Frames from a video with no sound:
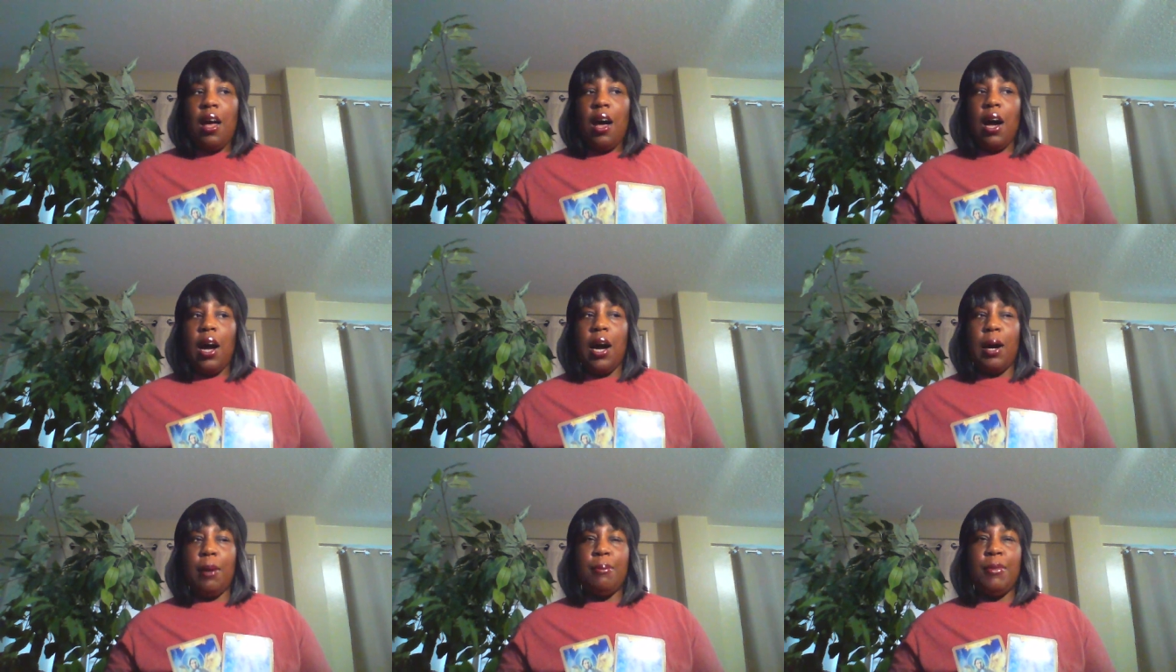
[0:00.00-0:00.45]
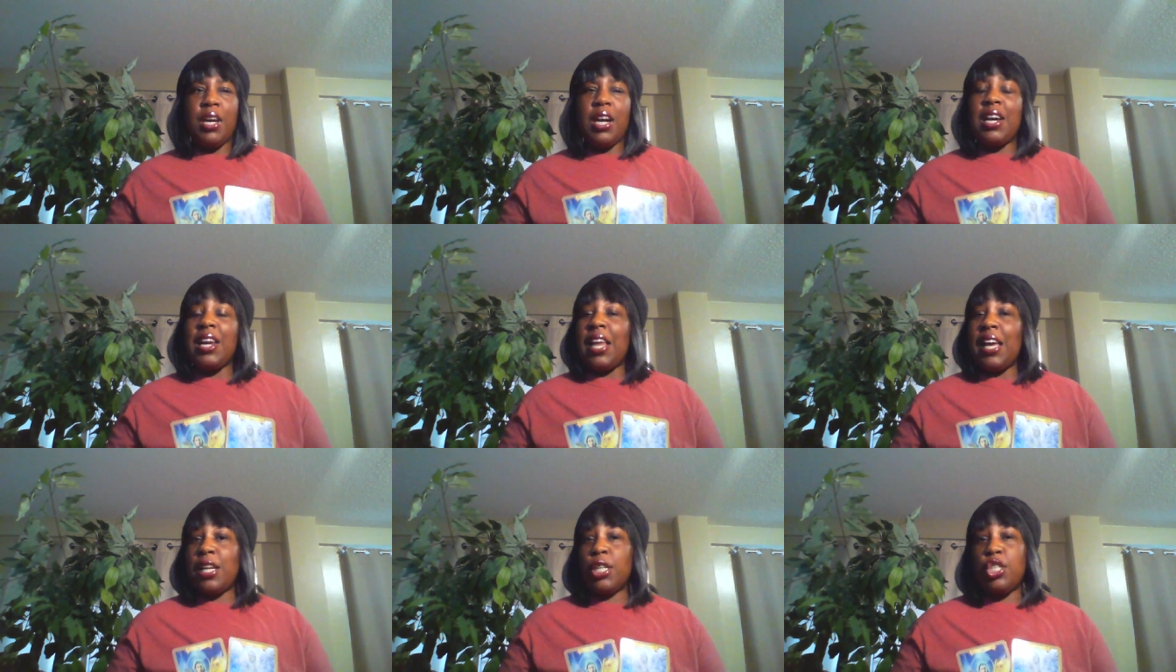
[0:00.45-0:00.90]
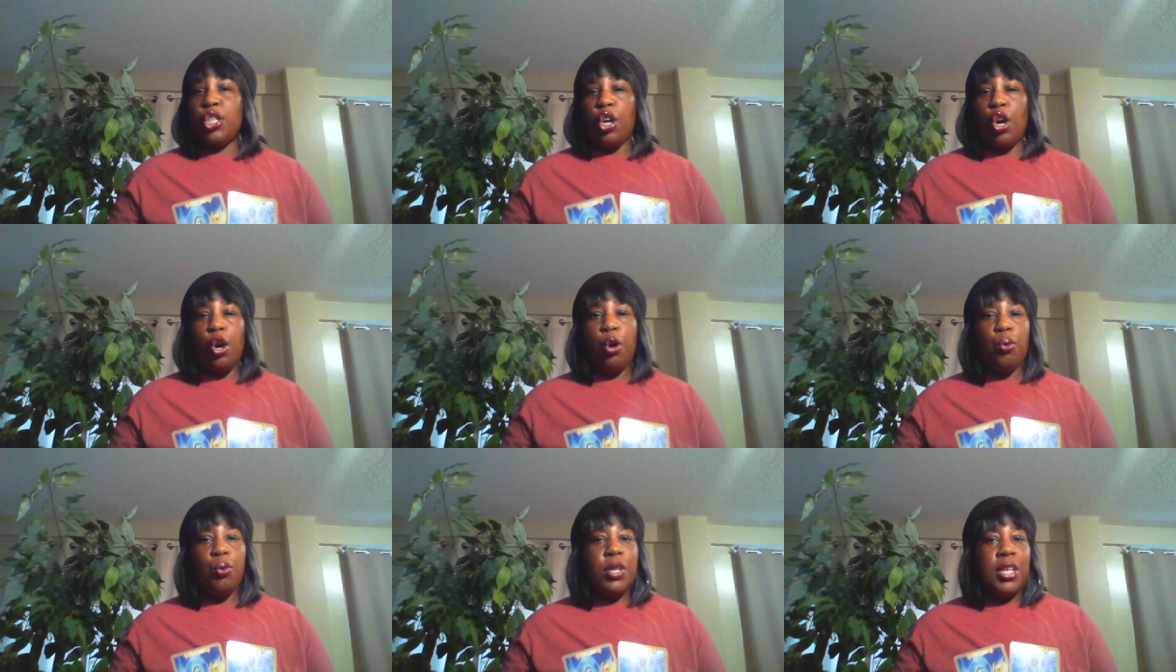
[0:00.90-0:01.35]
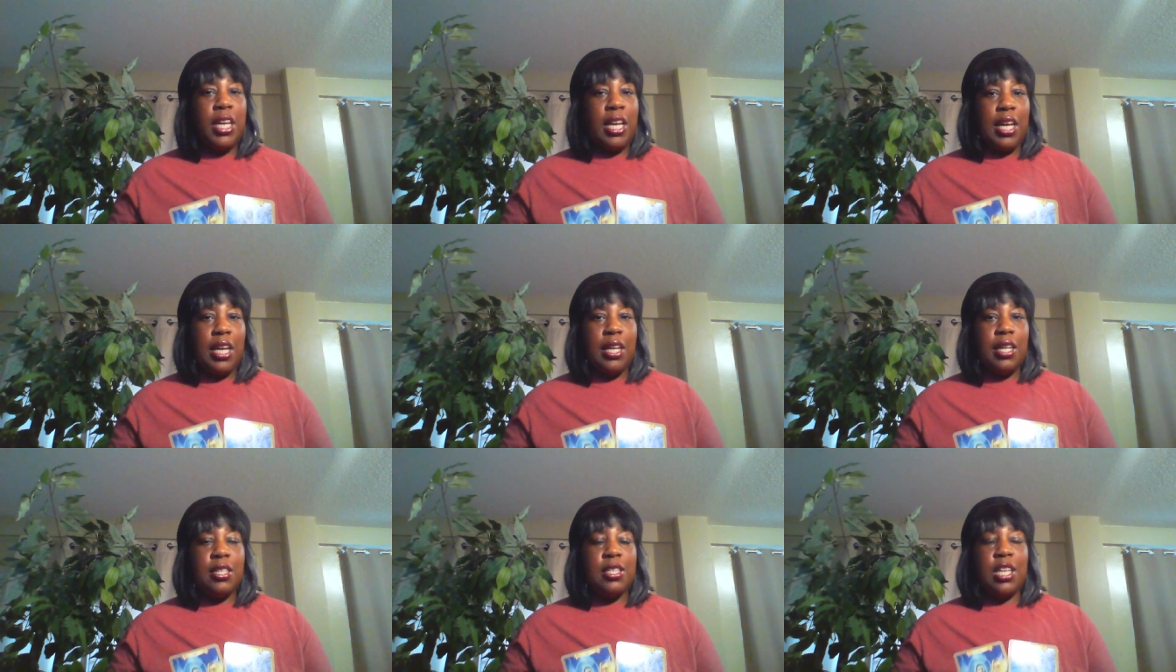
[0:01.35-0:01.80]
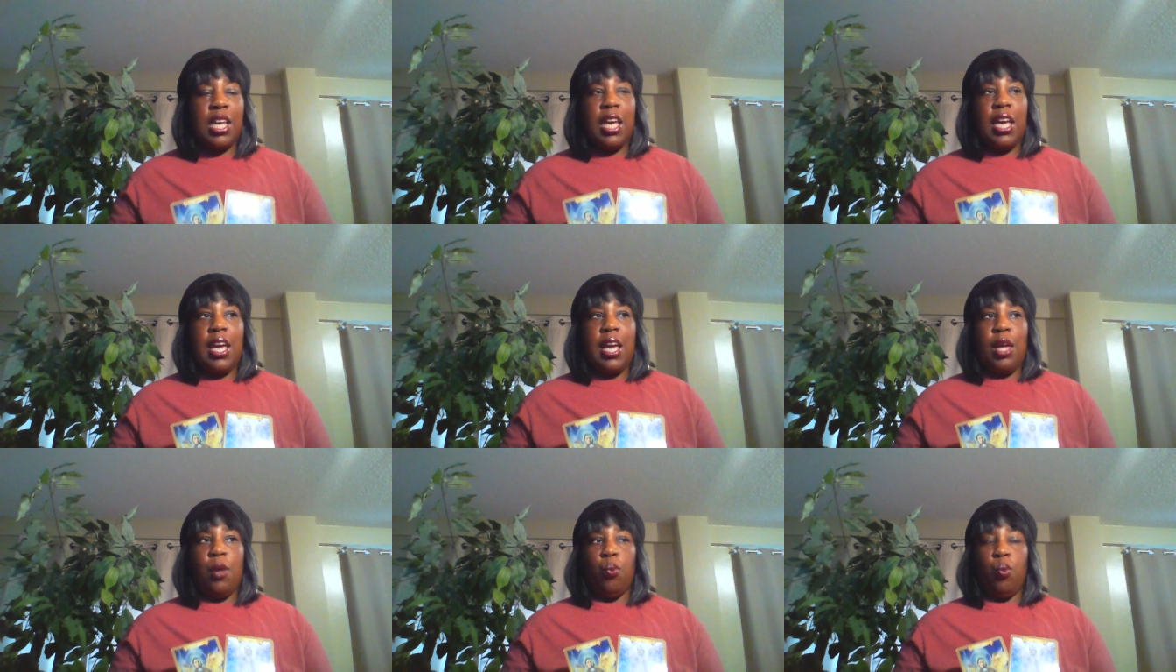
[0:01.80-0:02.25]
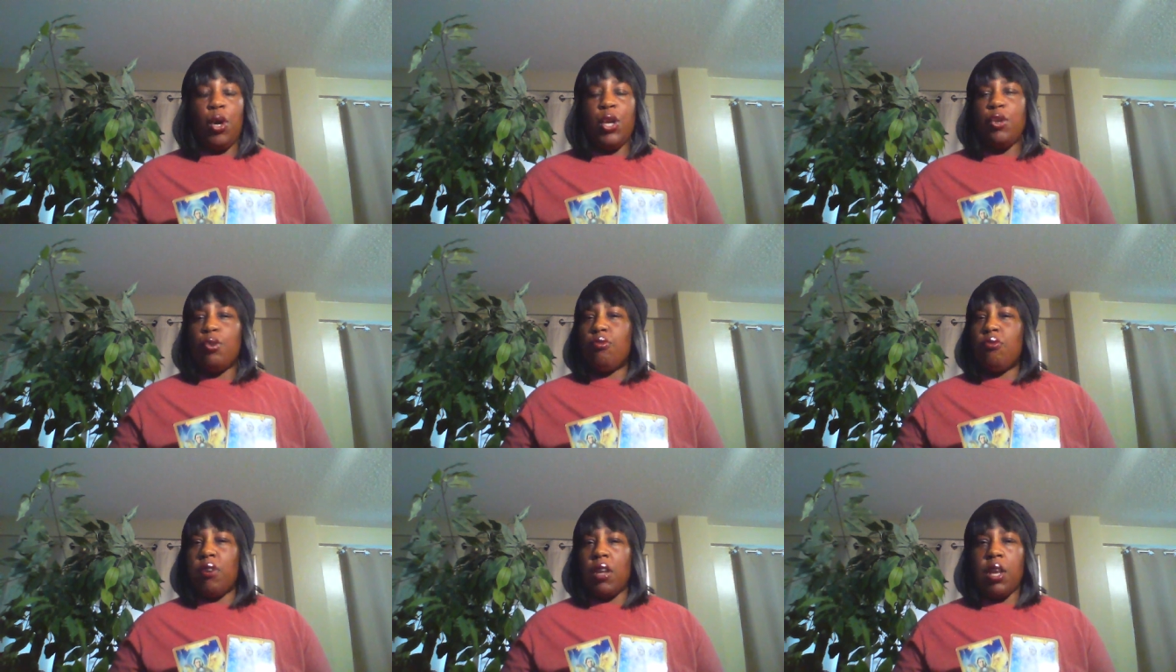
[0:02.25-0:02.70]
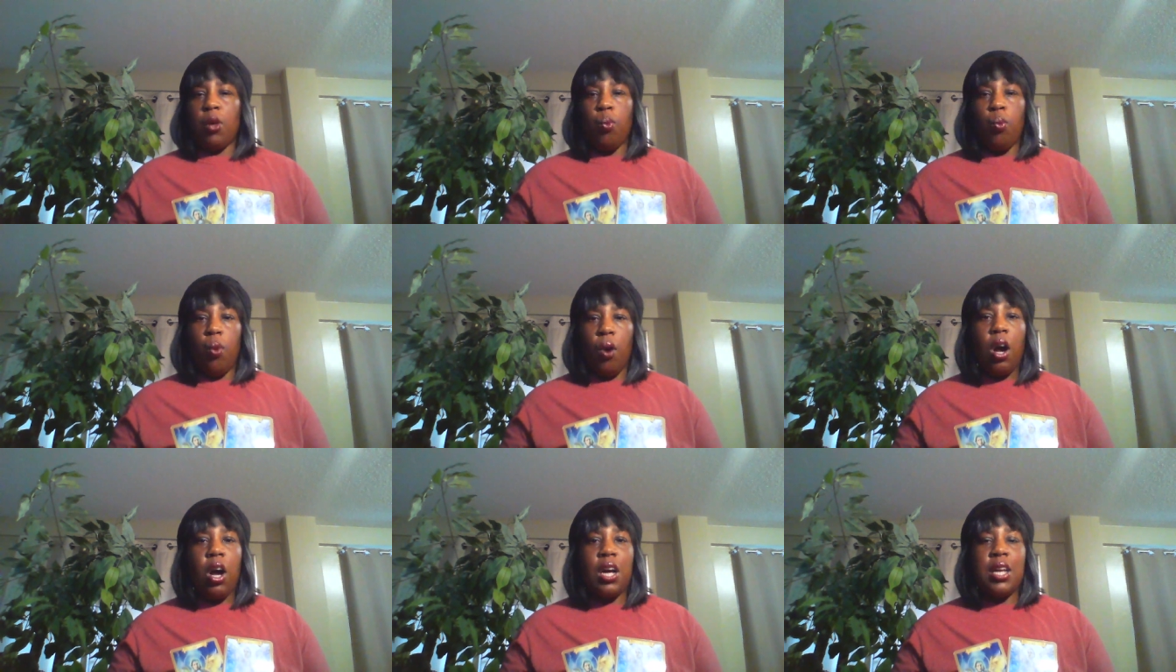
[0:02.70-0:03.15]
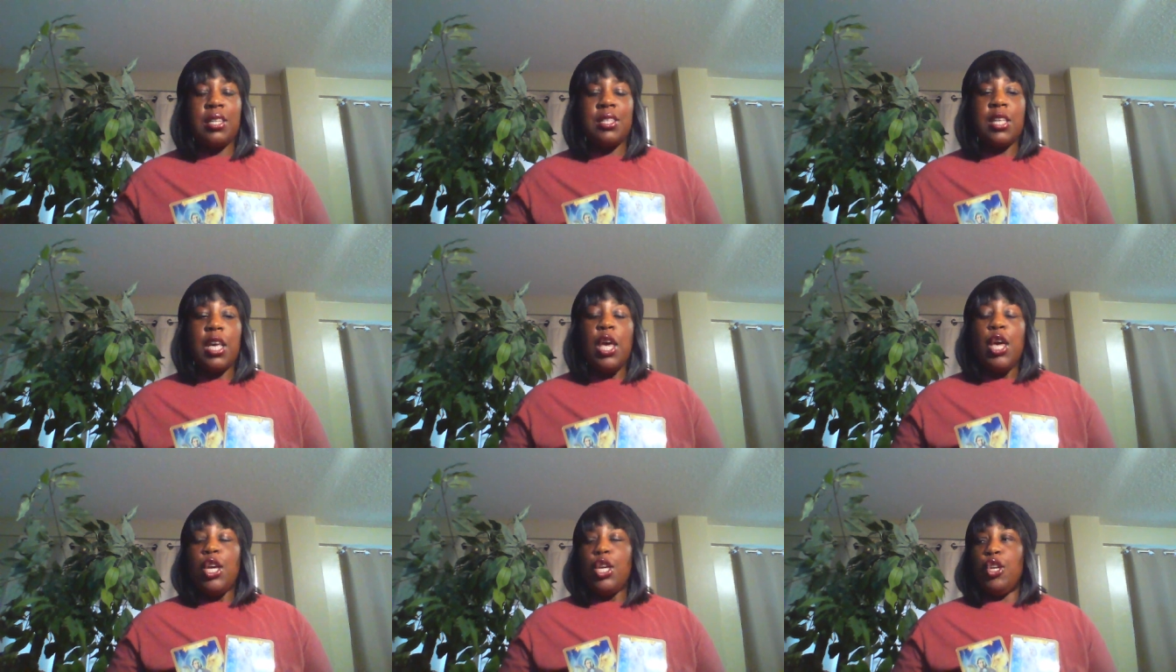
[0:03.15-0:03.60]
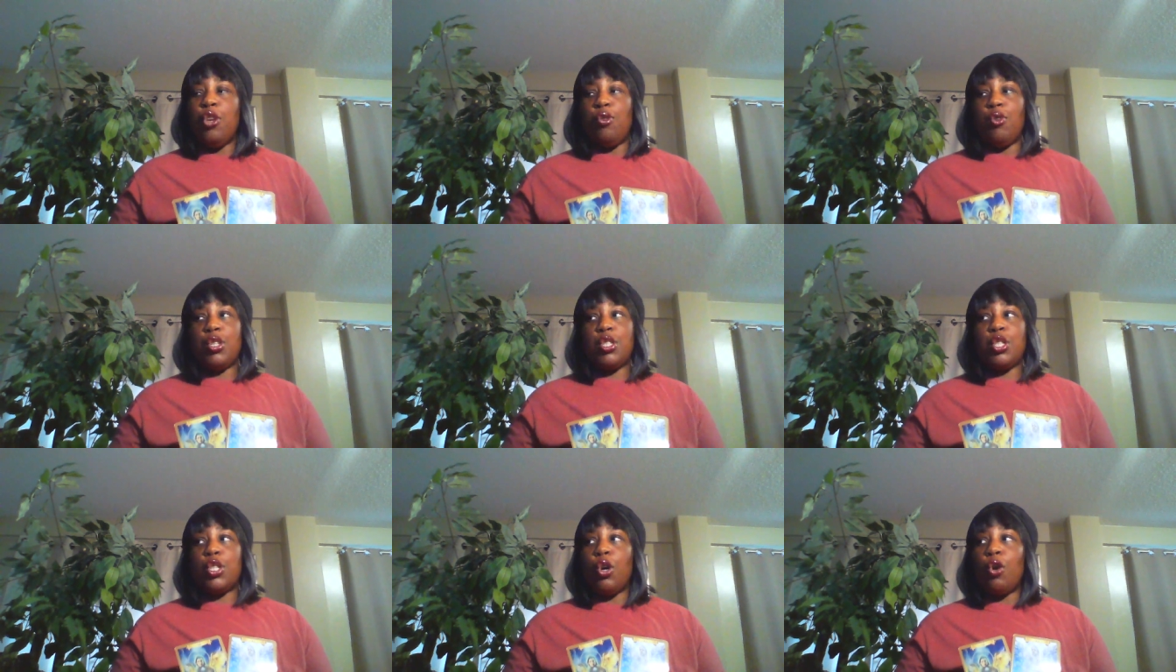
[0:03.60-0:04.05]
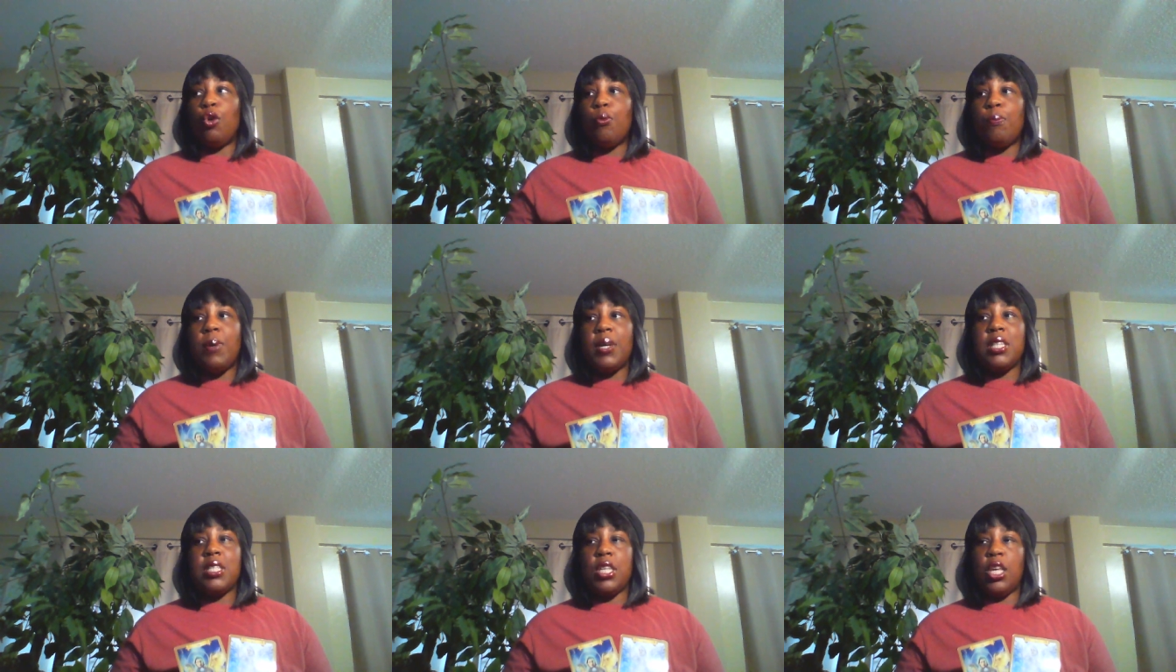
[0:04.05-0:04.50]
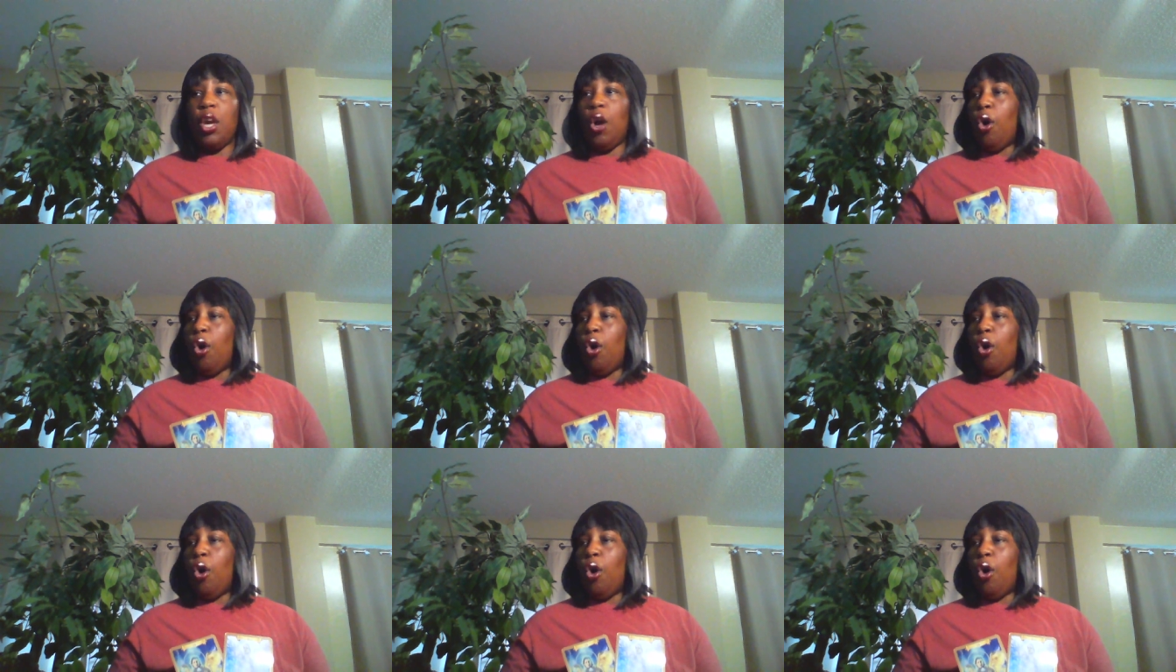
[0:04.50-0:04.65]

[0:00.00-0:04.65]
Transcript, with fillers: um, neglect your own needs and what you really want. You are so busy